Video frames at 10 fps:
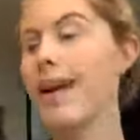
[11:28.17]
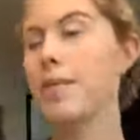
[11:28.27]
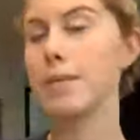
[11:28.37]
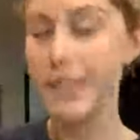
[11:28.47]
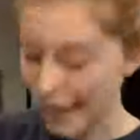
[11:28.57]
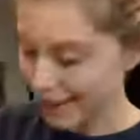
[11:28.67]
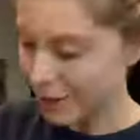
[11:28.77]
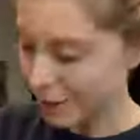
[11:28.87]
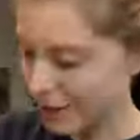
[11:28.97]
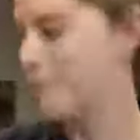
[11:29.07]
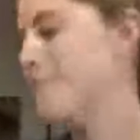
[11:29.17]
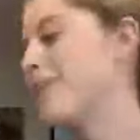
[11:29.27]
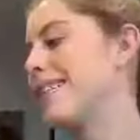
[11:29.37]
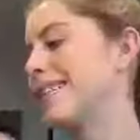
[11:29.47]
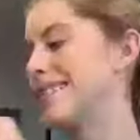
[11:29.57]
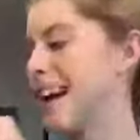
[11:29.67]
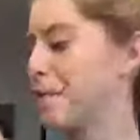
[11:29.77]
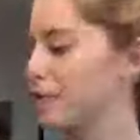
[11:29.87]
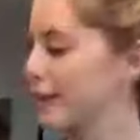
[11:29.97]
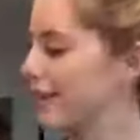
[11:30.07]
I'm obsessed with them at this
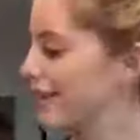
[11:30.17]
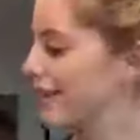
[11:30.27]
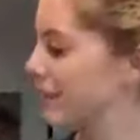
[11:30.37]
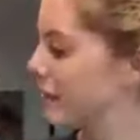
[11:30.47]
time of year.